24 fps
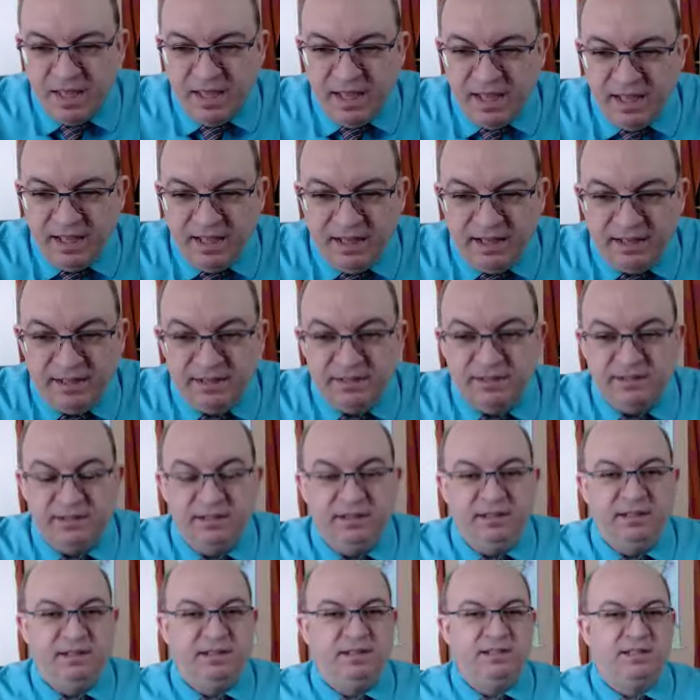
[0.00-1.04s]
And
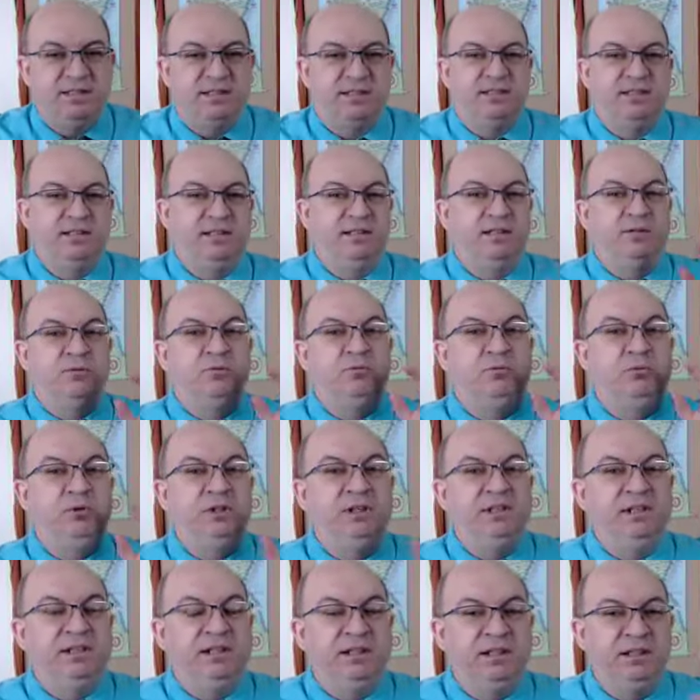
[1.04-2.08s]
it's
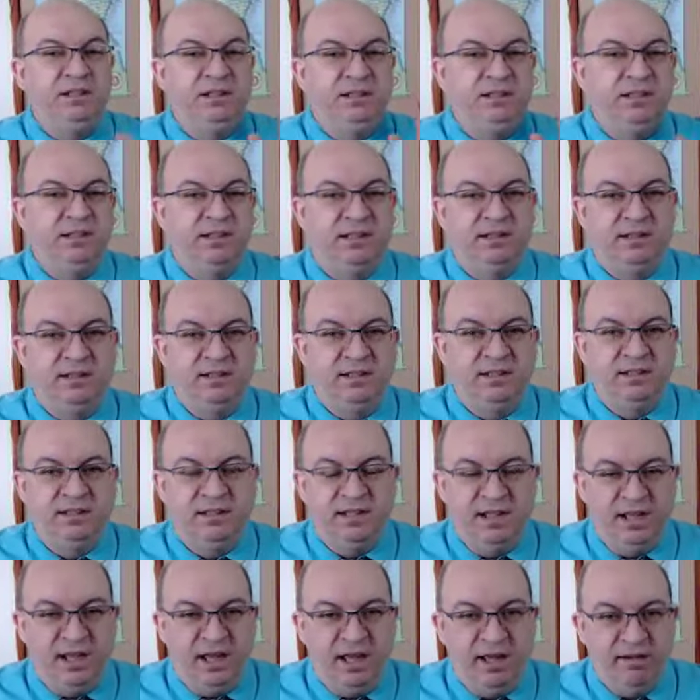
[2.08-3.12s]
really
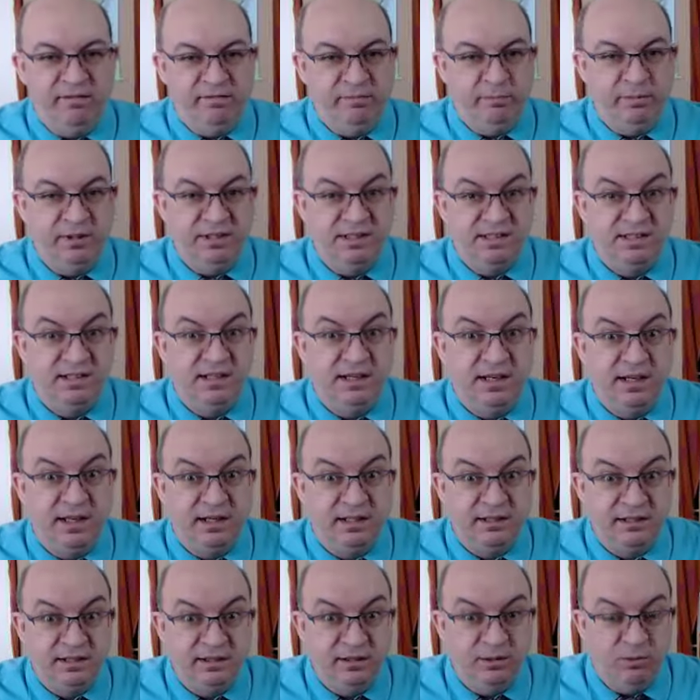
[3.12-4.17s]
they have been
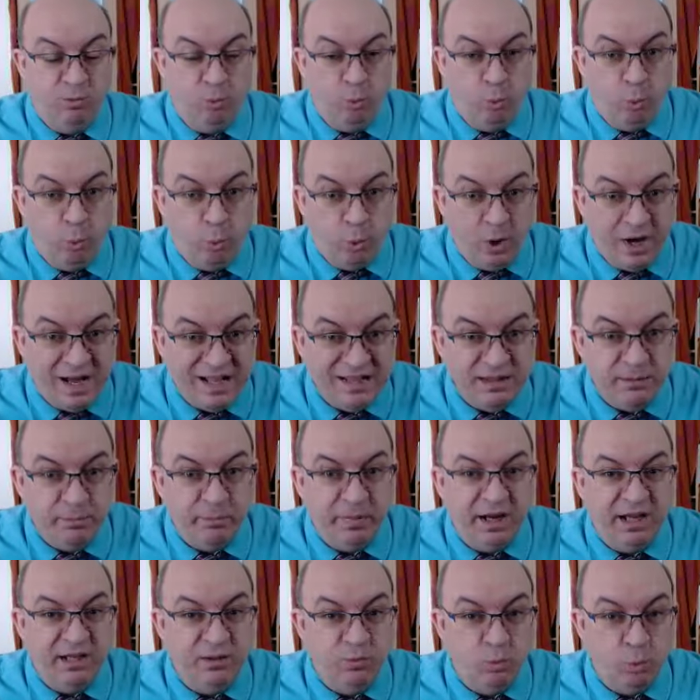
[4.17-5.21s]
selected one
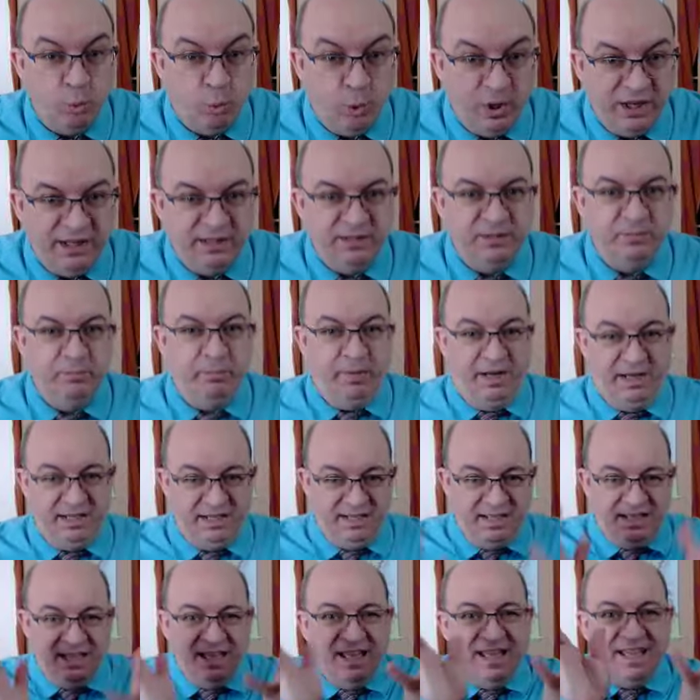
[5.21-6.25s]
by
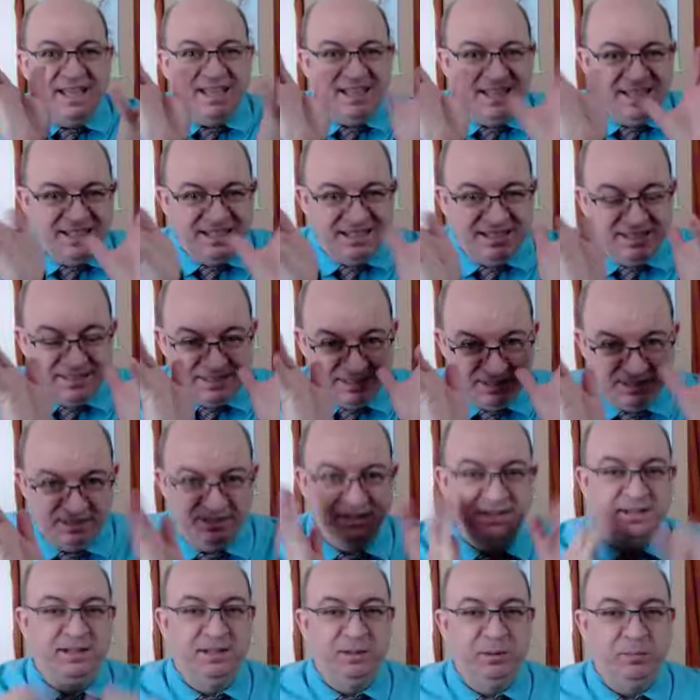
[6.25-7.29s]
hand
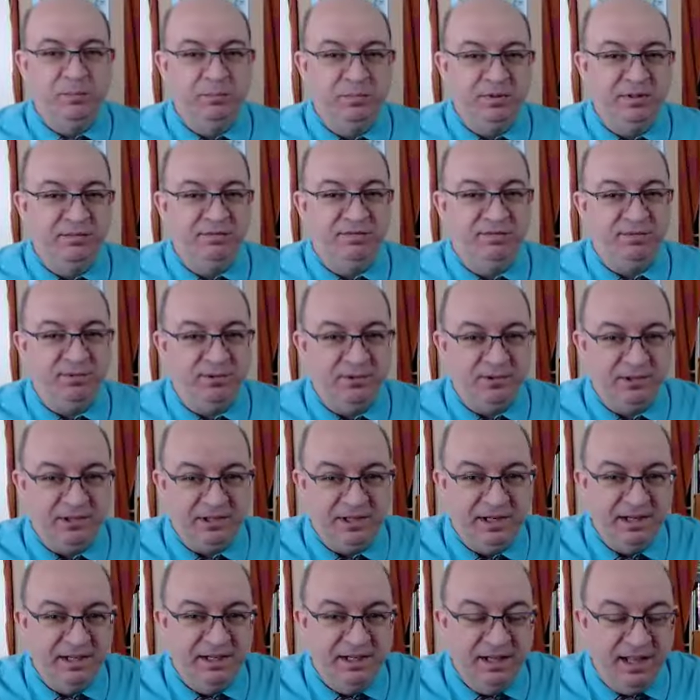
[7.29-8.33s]

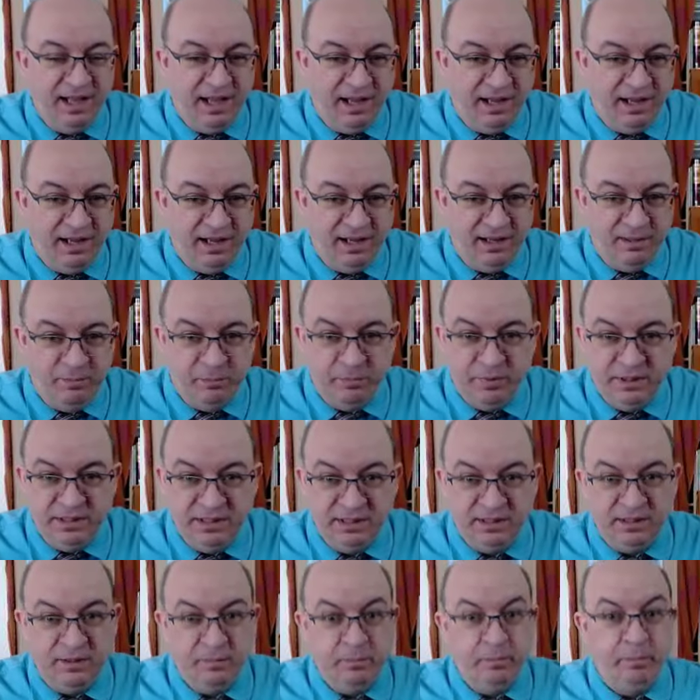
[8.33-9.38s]
before
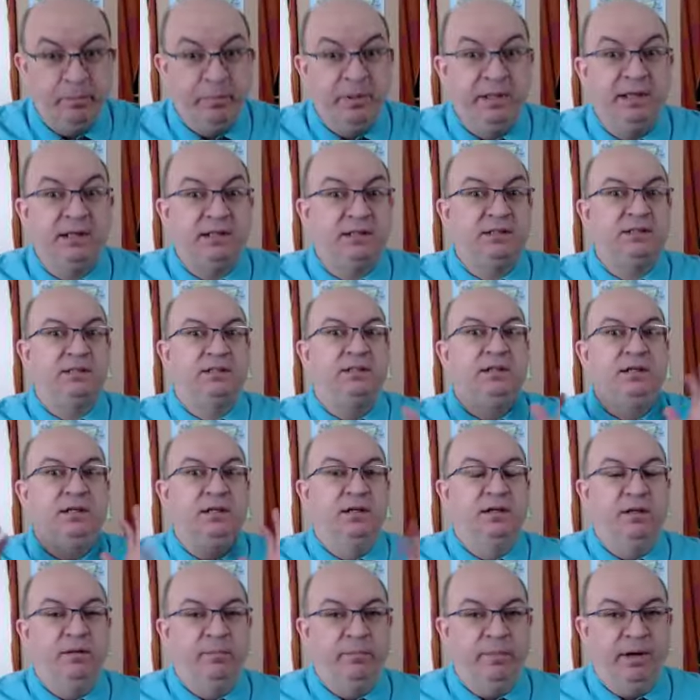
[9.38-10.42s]
being picked
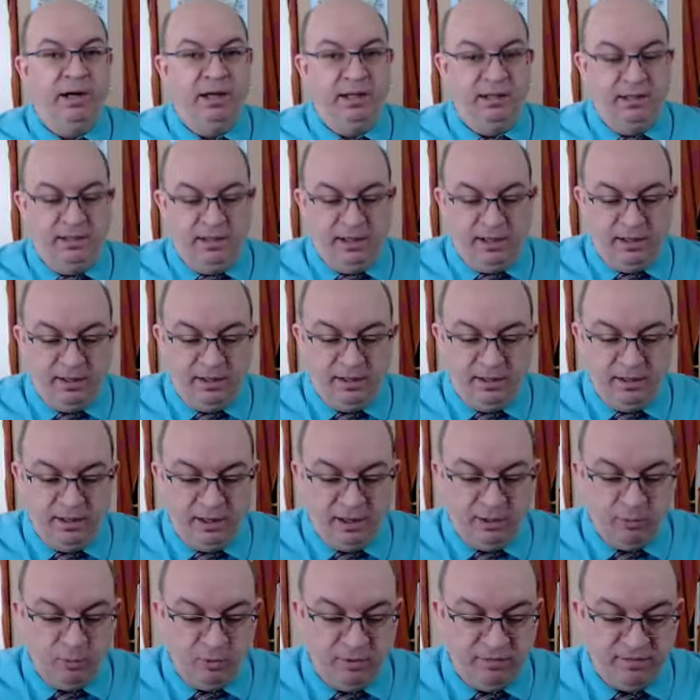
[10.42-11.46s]
by
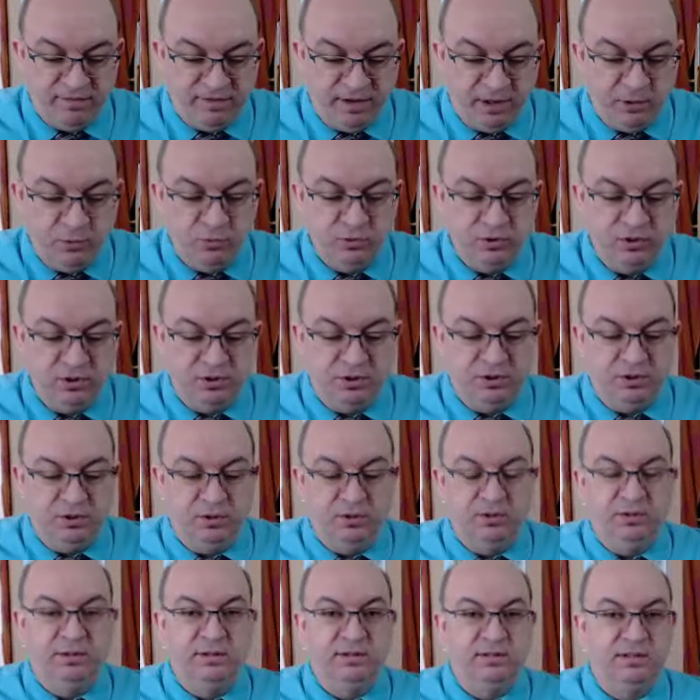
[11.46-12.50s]
our founder
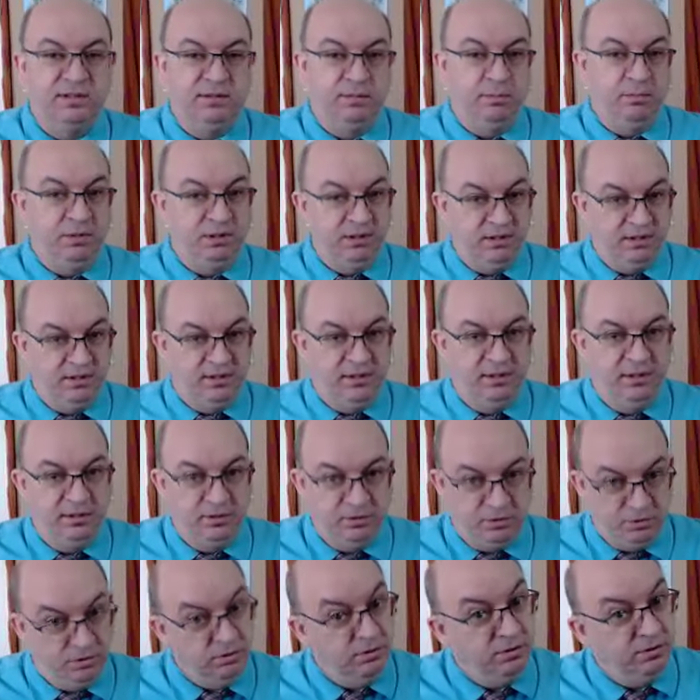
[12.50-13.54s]
John Smith,
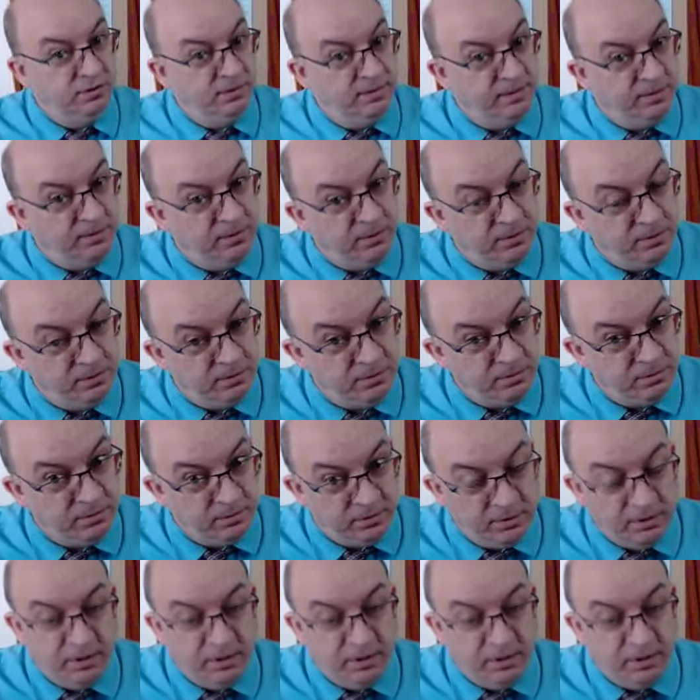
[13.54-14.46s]
Junior the Third,